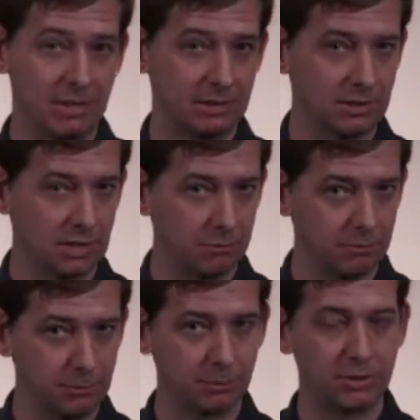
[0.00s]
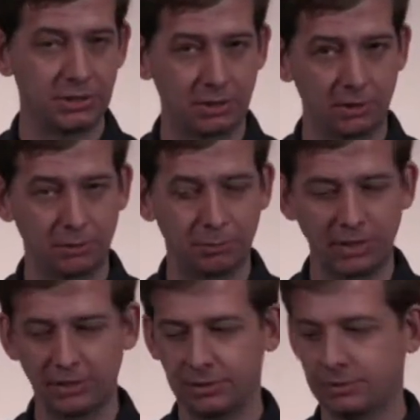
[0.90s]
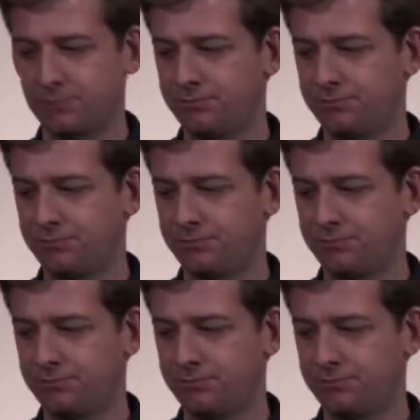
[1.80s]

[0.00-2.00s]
It's not from a particular place.